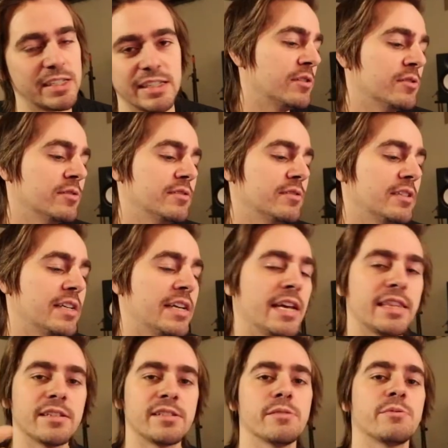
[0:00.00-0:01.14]
So hit
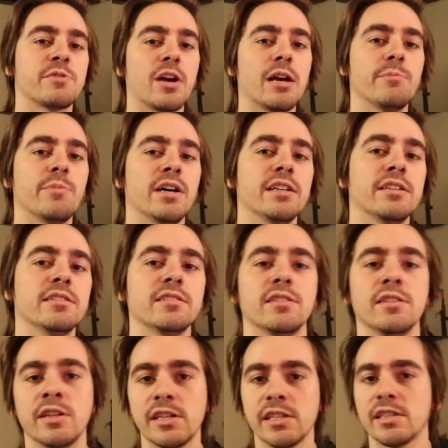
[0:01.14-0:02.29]
the subscribe button,
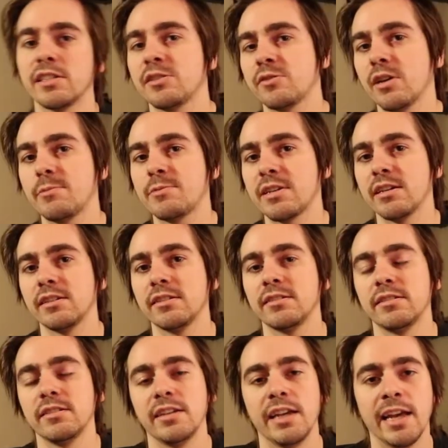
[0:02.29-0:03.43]
look at the description,
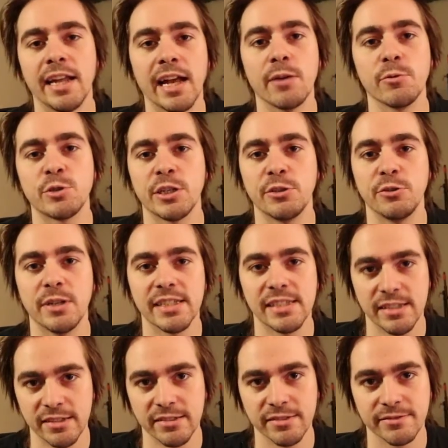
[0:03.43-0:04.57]
and I will check you guys
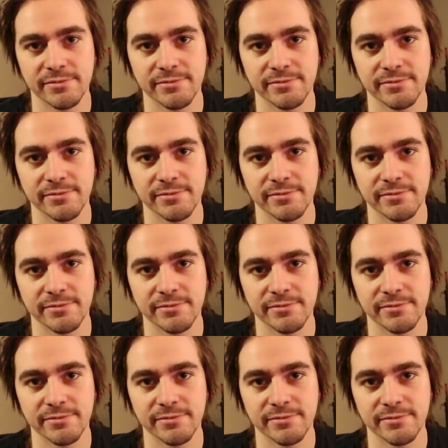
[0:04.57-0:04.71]
later.